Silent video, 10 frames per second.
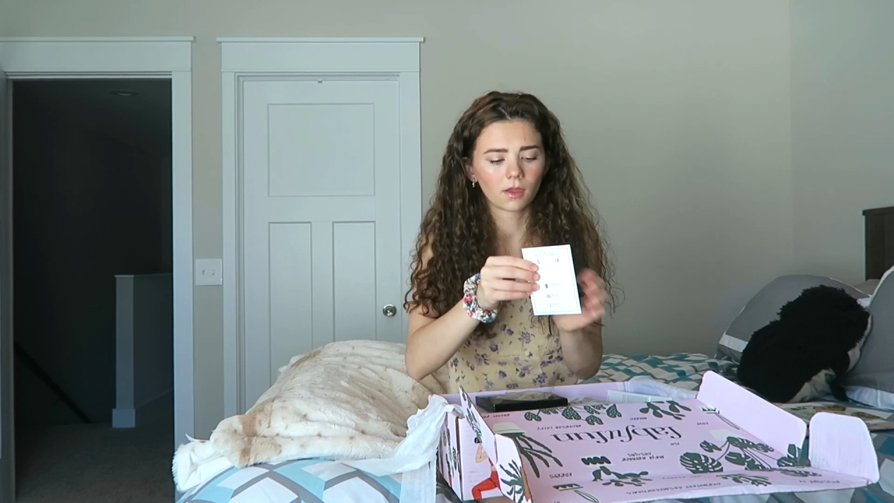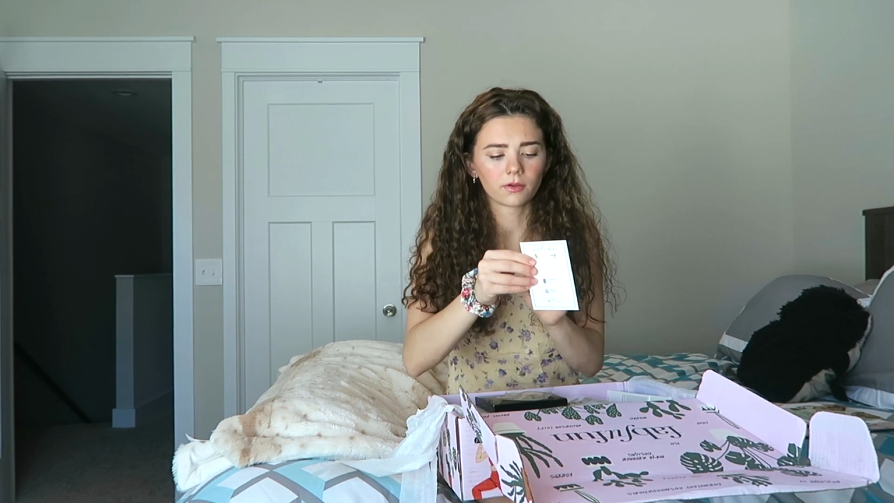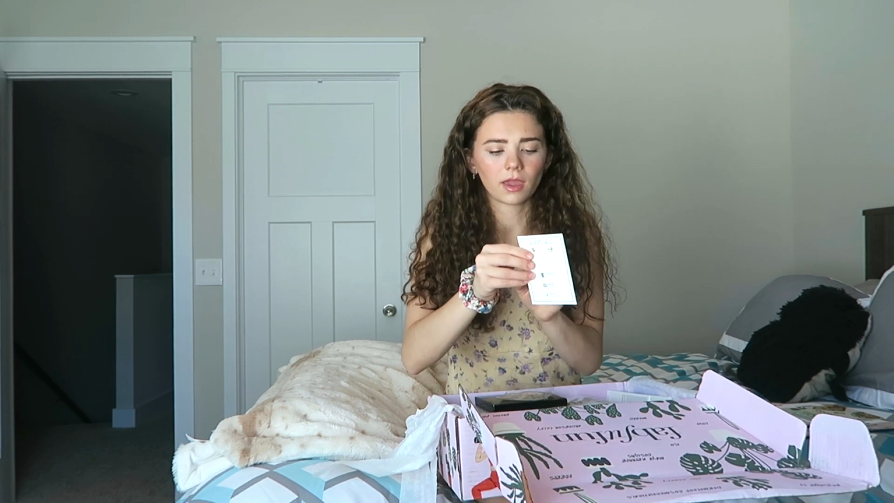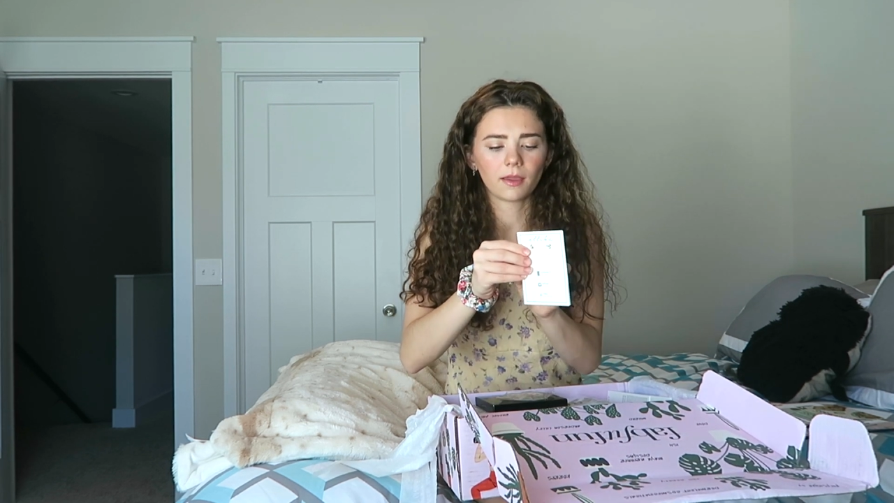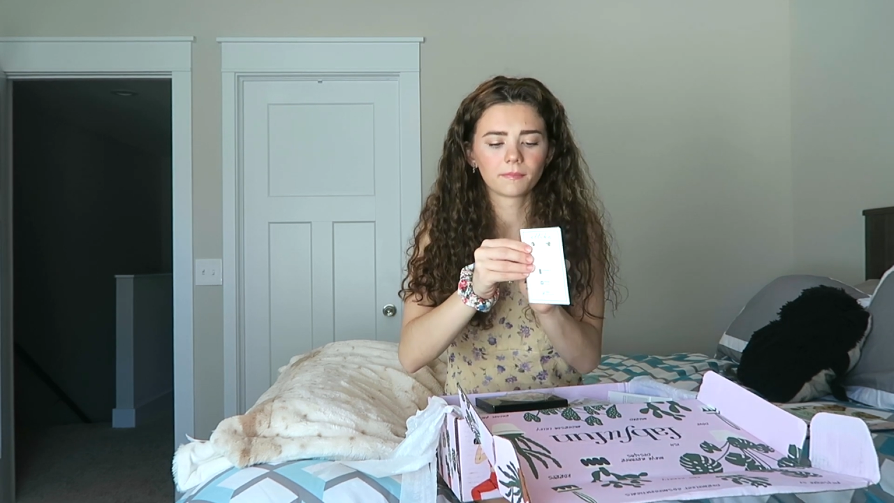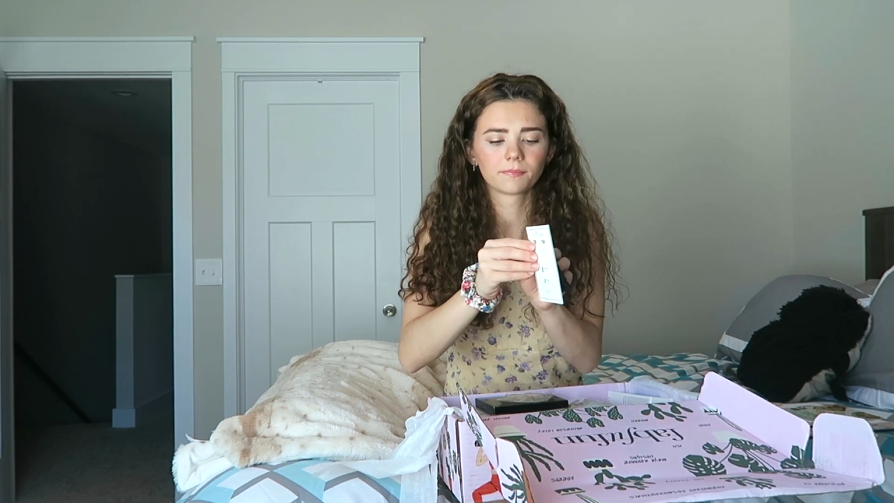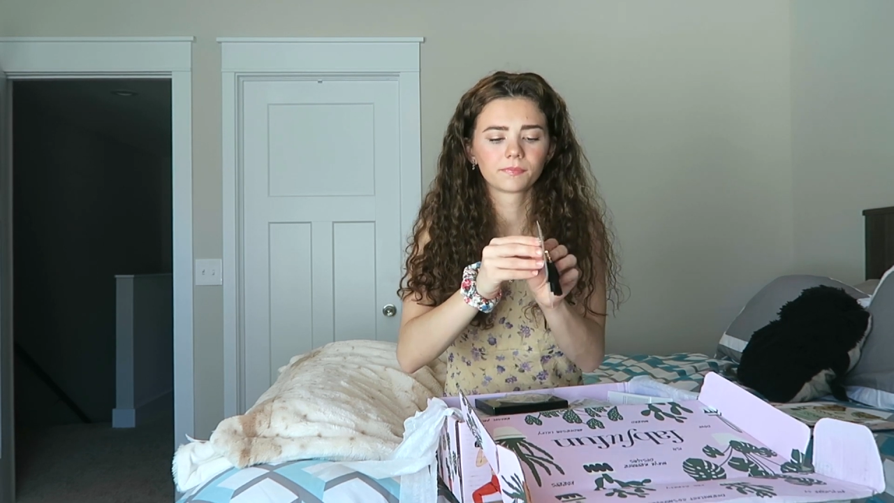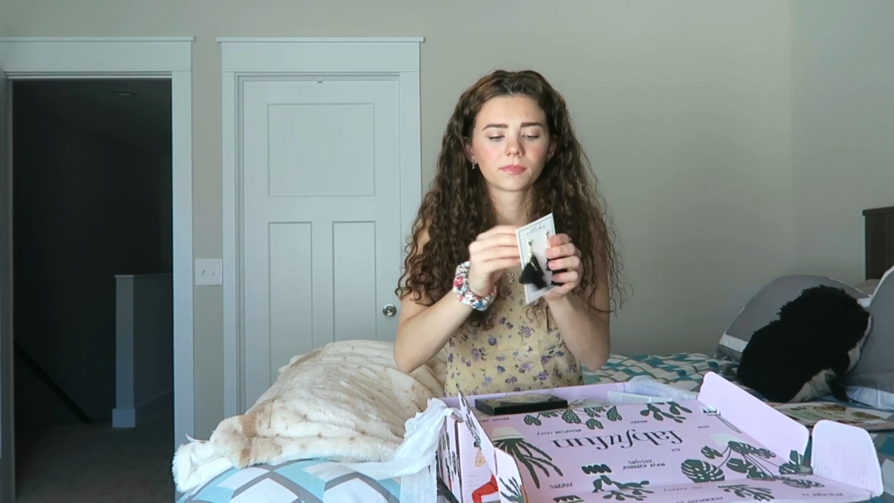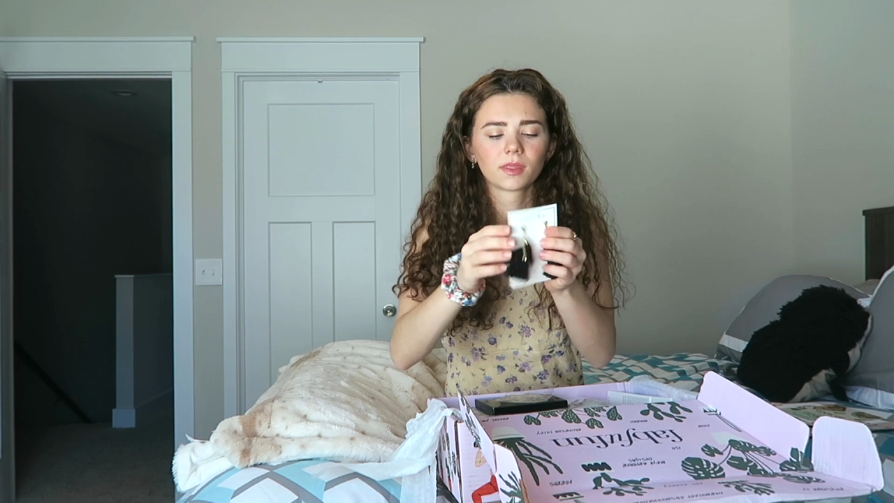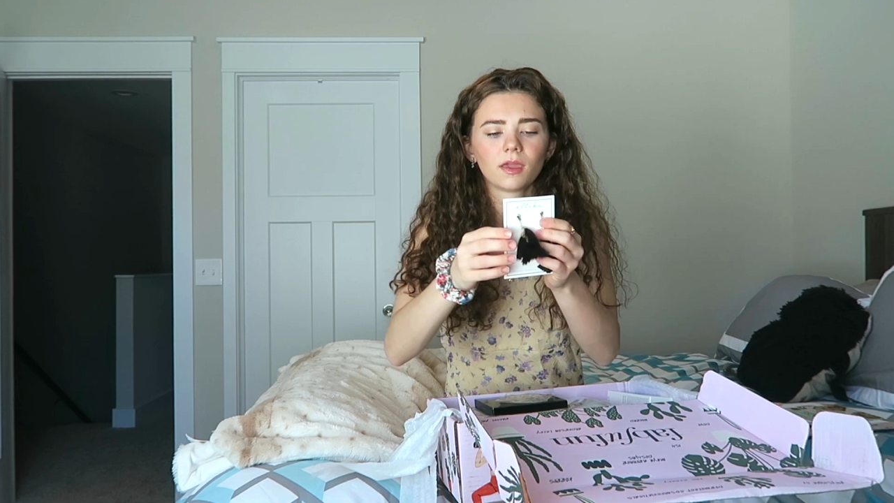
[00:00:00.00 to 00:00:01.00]
Okay.
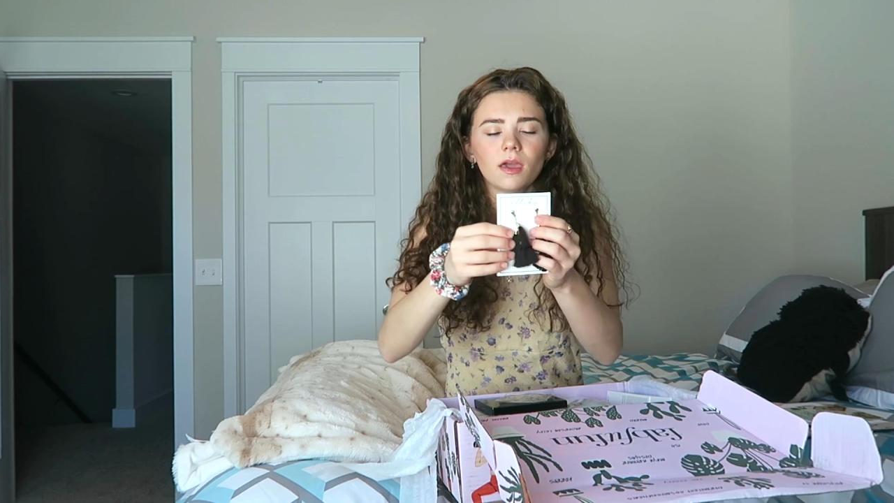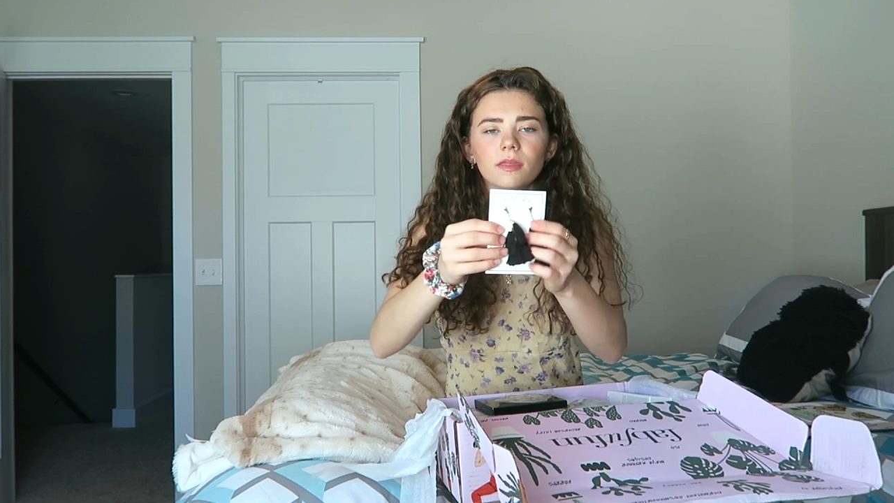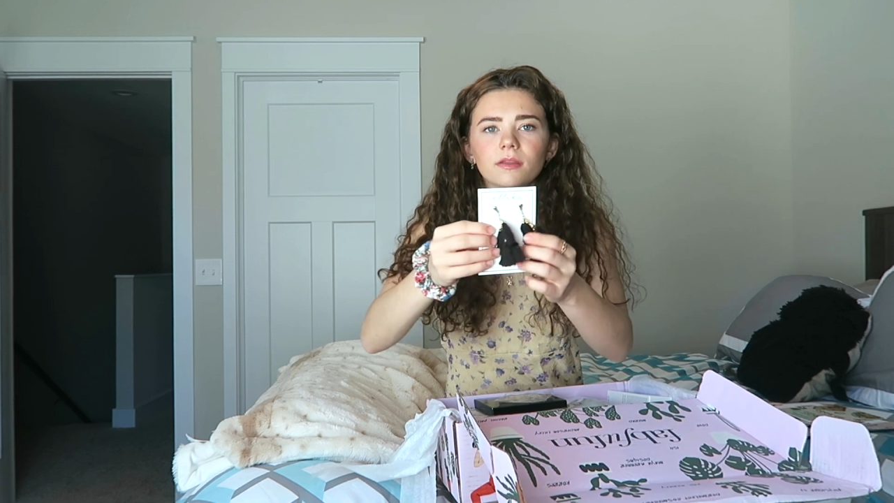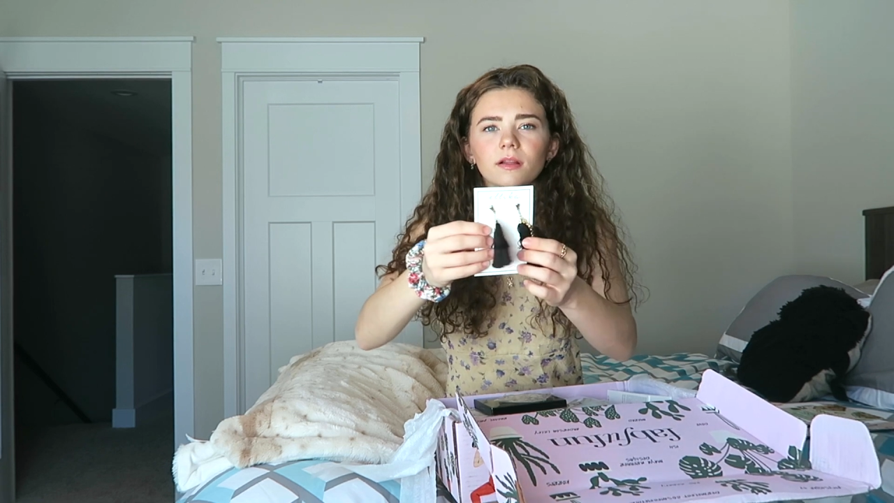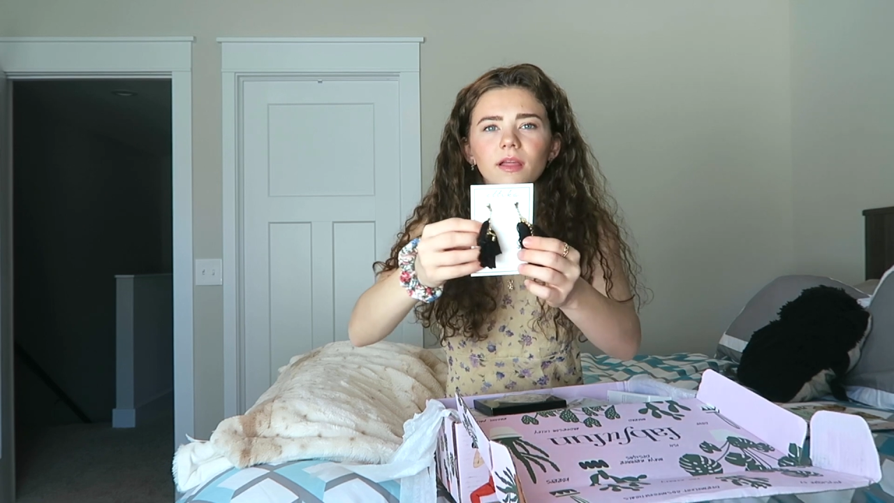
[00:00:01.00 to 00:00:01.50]
They're